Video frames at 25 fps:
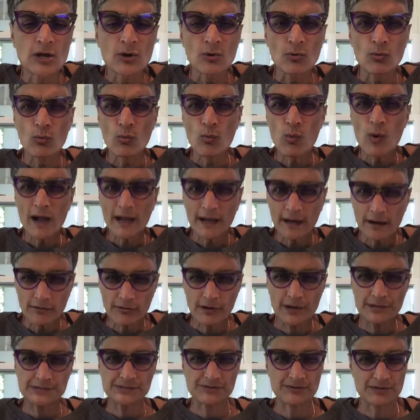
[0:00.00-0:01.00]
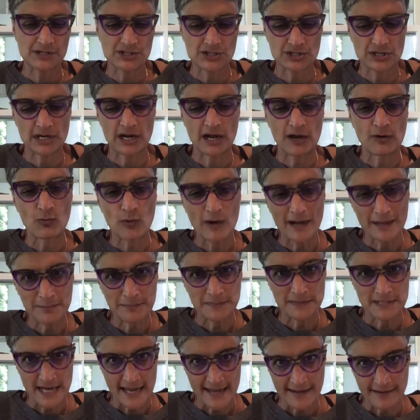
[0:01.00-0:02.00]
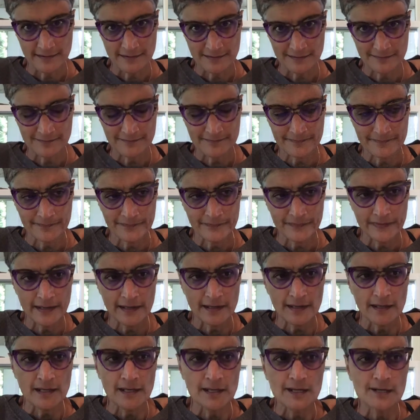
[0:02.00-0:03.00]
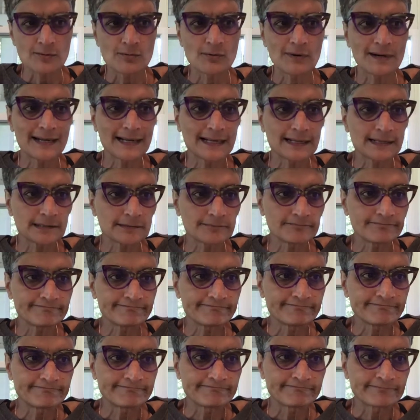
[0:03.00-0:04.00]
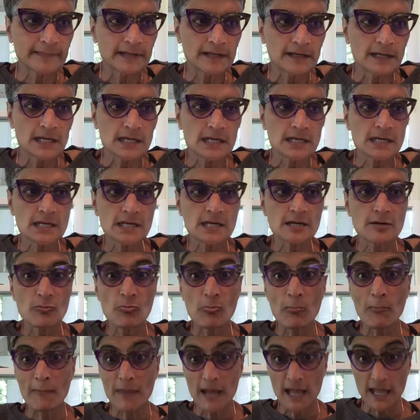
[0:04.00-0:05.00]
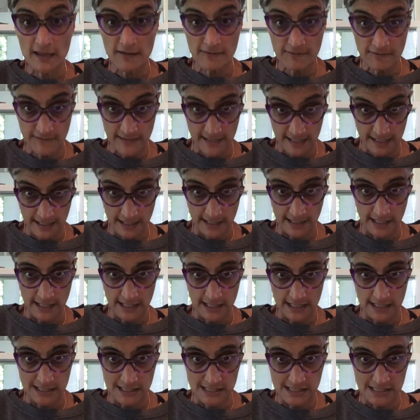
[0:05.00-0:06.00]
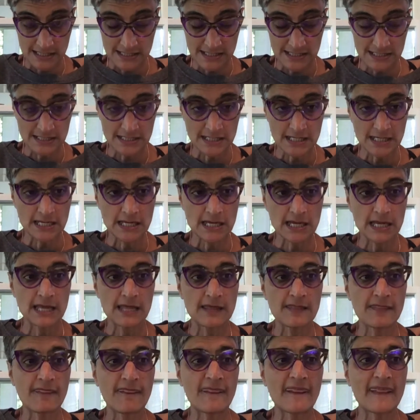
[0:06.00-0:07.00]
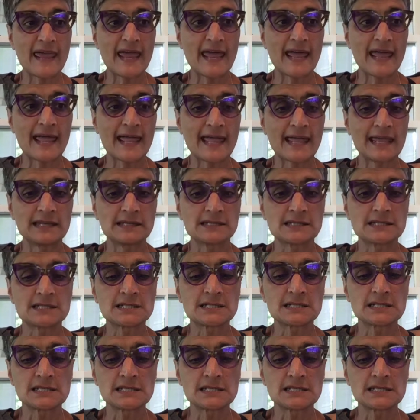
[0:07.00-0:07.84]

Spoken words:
What groceries should I wipe down? Well, my feeling is that